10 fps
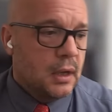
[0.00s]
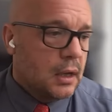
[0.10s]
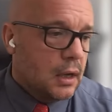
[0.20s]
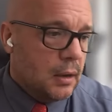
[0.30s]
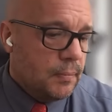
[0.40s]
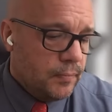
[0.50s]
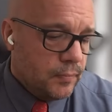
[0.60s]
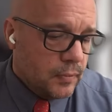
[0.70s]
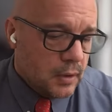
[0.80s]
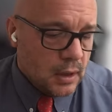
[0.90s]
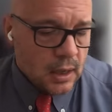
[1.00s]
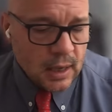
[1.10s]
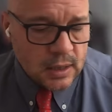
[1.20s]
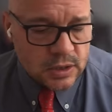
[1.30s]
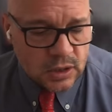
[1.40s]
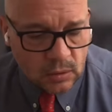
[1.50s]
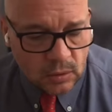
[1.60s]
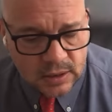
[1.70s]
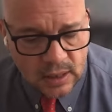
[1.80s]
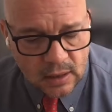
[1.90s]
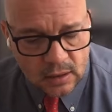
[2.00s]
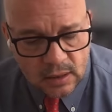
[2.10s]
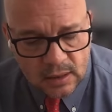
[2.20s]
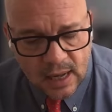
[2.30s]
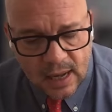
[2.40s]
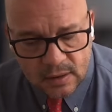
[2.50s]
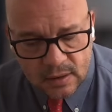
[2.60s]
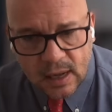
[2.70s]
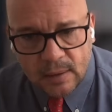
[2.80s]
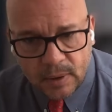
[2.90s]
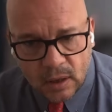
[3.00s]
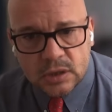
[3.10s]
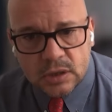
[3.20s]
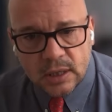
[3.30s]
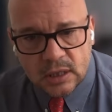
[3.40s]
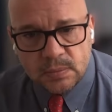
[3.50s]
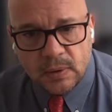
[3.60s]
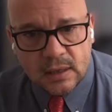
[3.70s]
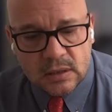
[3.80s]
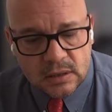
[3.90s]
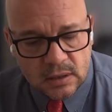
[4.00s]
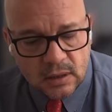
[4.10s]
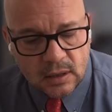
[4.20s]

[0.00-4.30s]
Um, And so I think that that, that partially explains, uh,